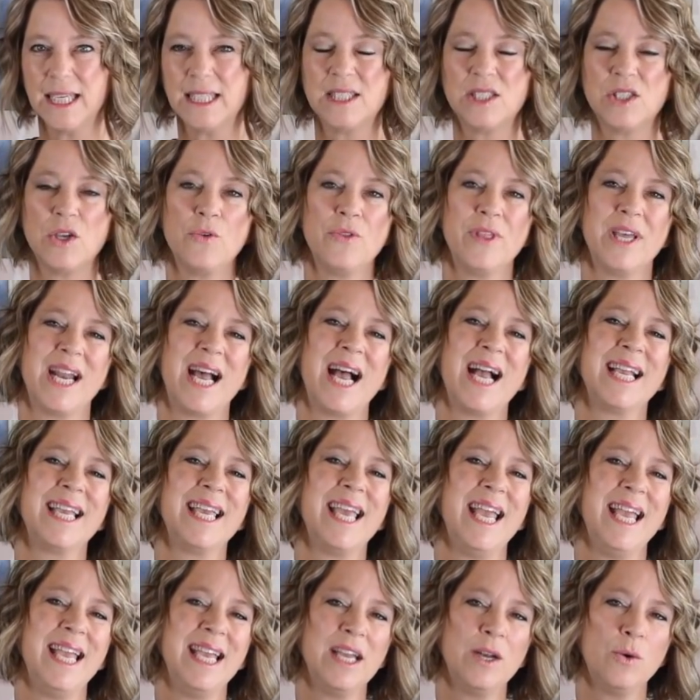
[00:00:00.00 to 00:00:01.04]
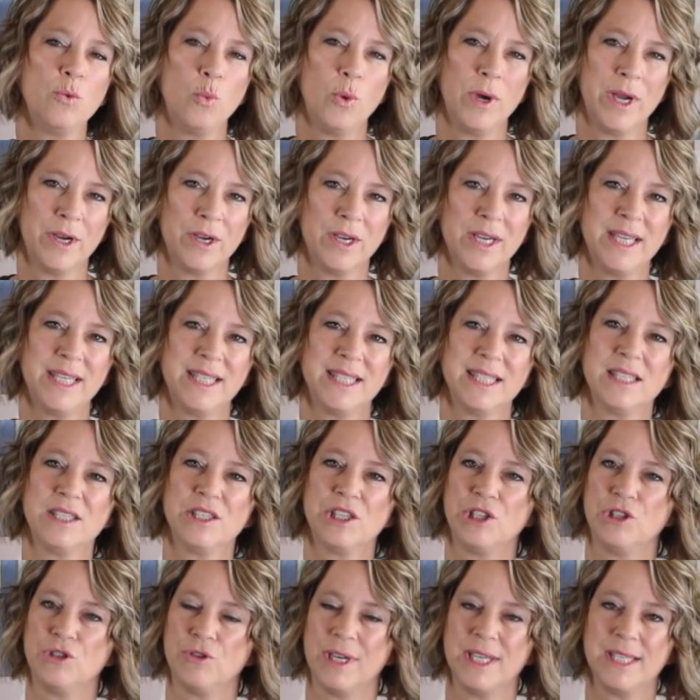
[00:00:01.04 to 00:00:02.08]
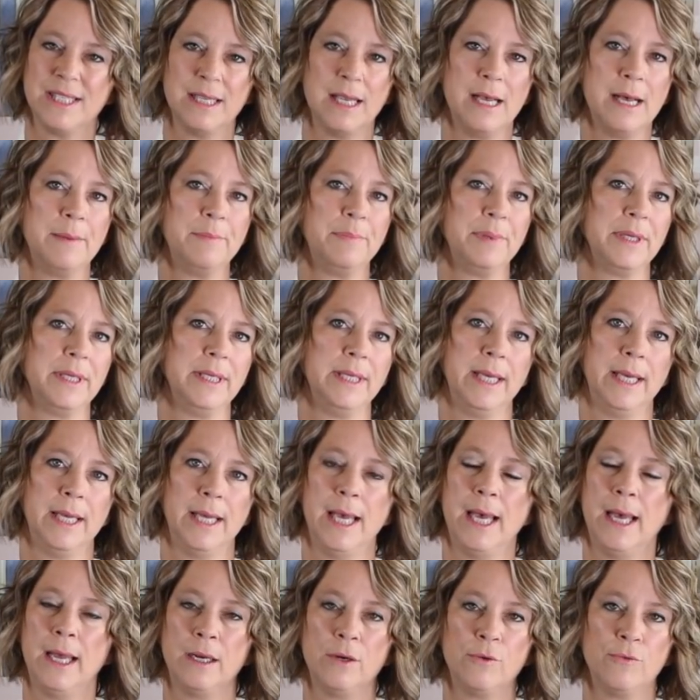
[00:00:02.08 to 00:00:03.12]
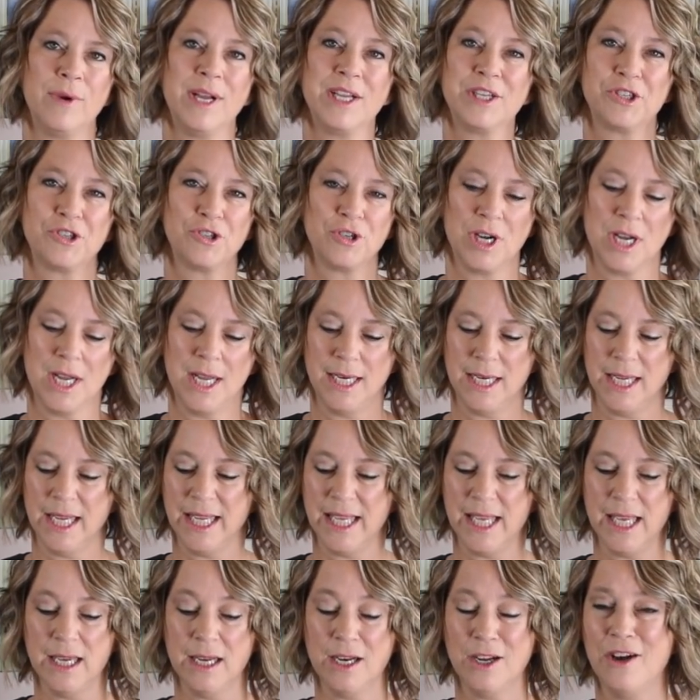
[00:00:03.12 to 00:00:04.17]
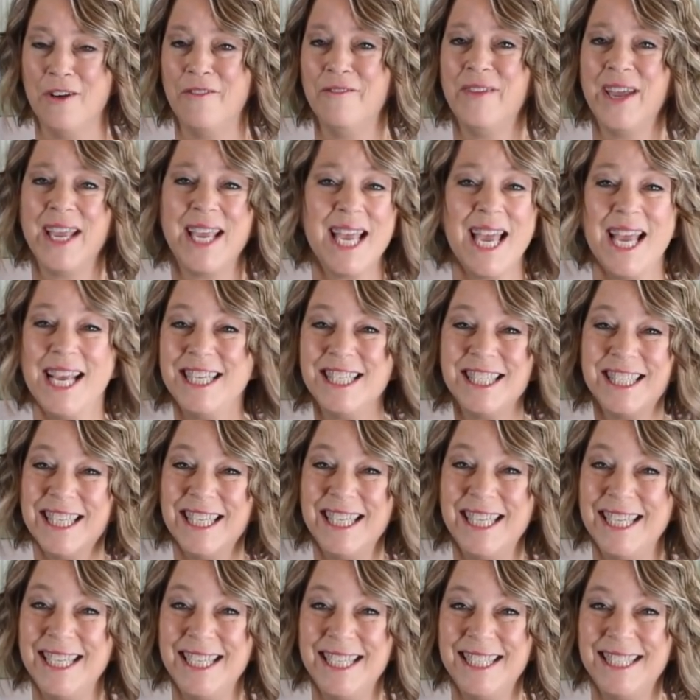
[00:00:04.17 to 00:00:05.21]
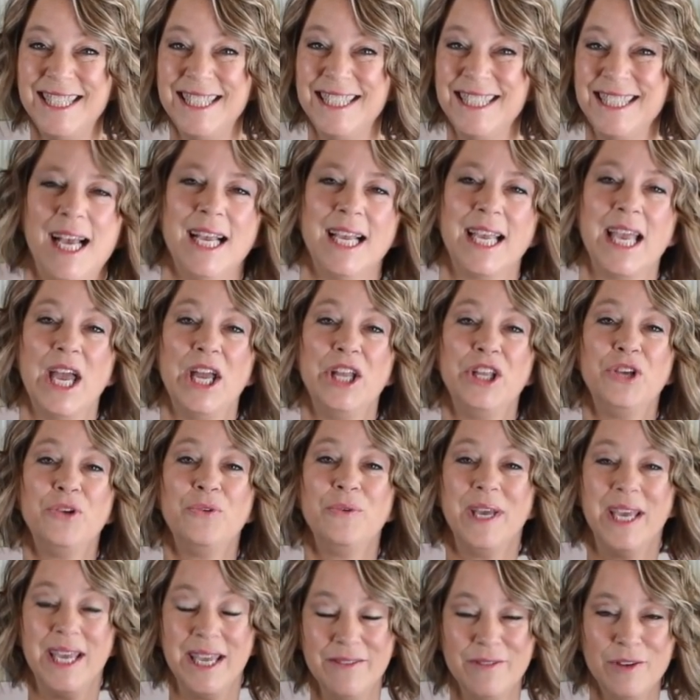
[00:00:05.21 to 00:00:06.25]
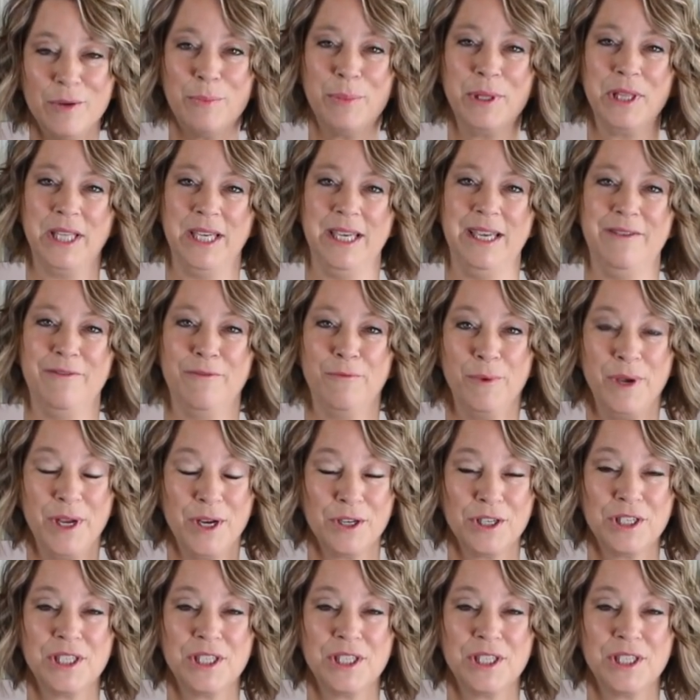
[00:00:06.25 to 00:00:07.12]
so that I can wear it to dress up at a restaurant again on vacation. Can you even believe we are